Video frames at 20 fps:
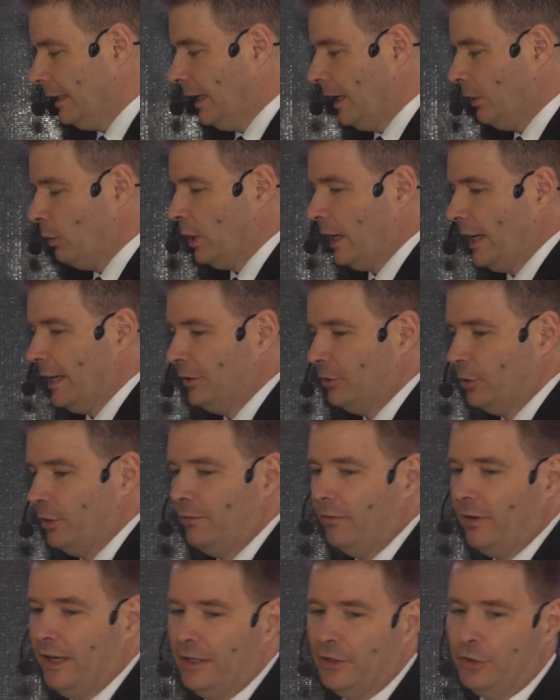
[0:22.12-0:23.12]
I would like to
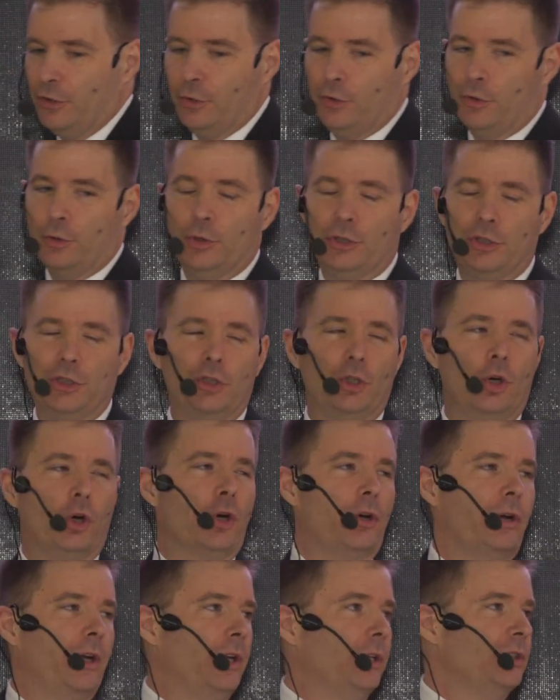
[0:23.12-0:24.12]
invite you to a
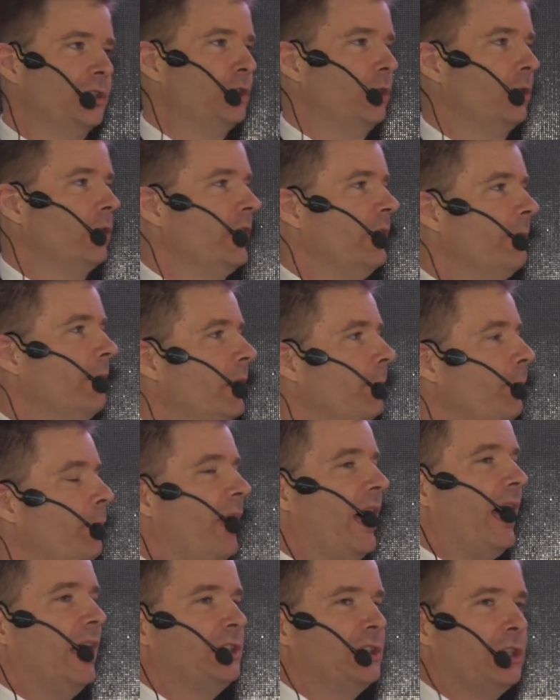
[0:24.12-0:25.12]
story, a story about
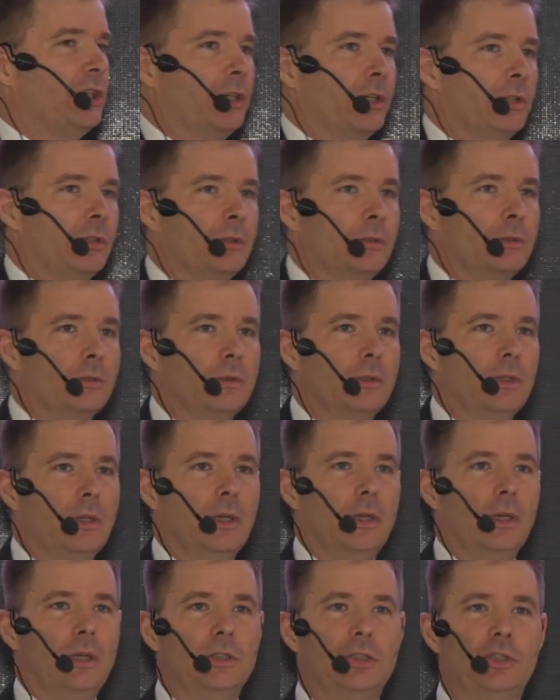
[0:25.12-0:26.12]
passion,
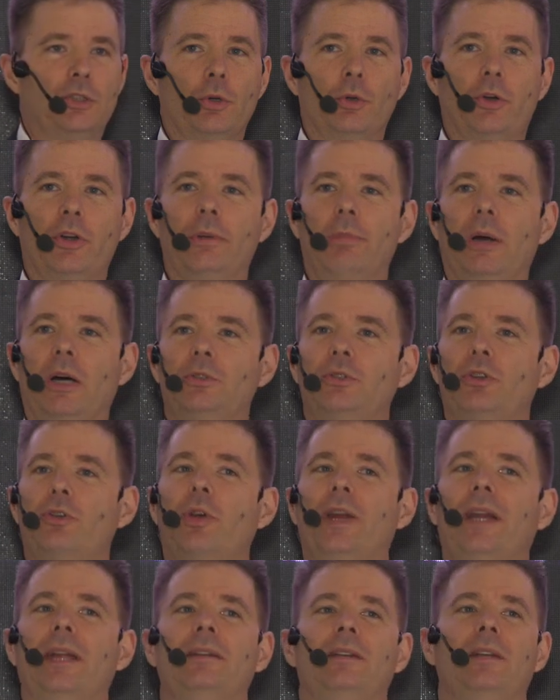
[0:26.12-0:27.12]
a story about
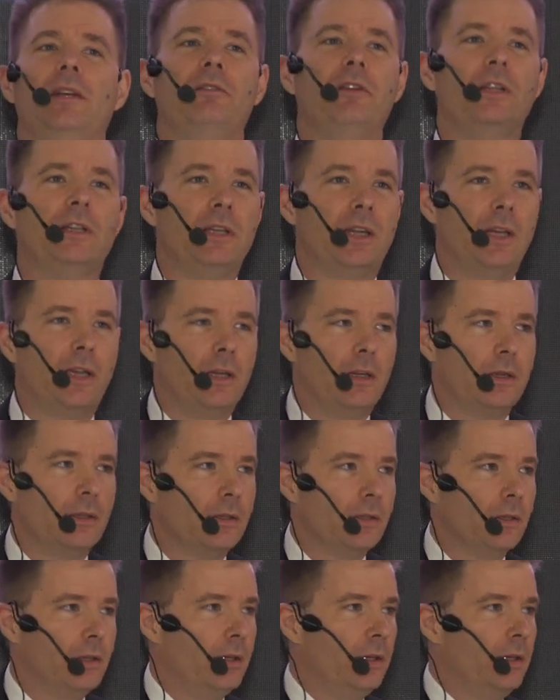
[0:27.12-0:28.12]
creativity,
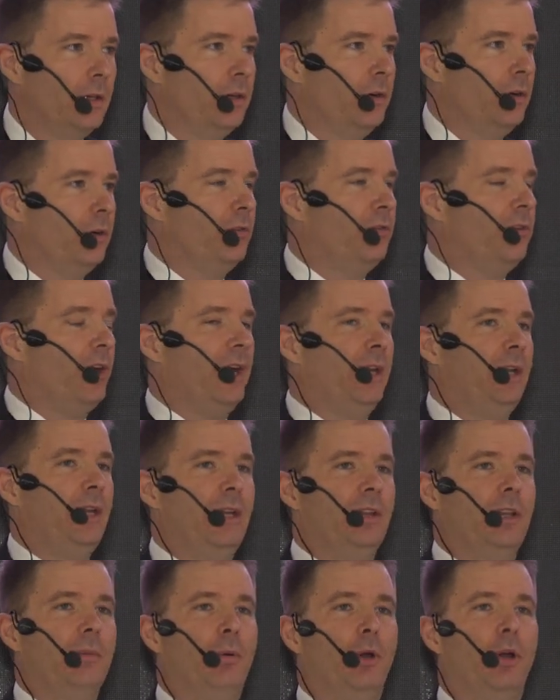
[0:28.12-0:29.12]
or
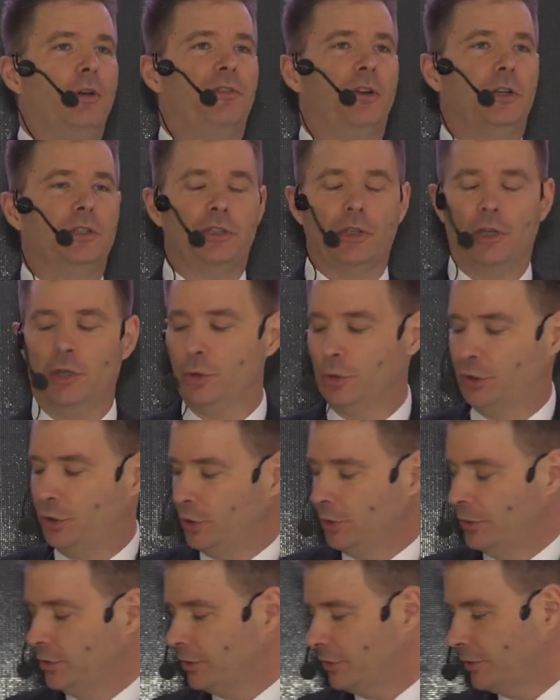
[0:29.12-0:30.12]
finding the perfect
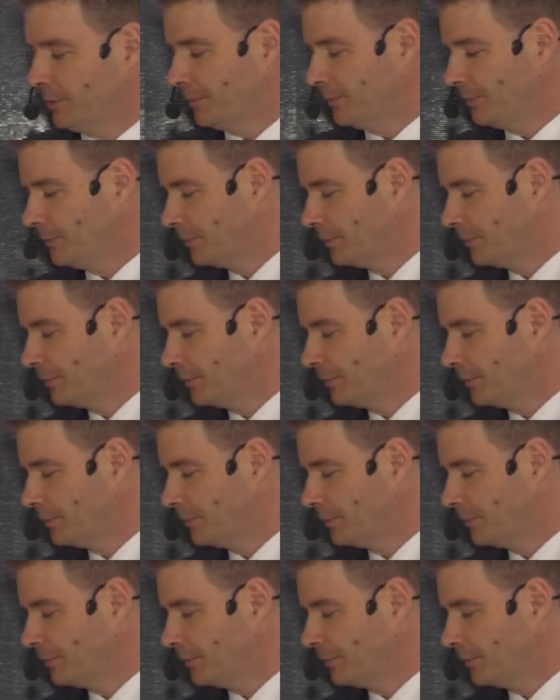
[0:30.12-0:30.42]
solutions.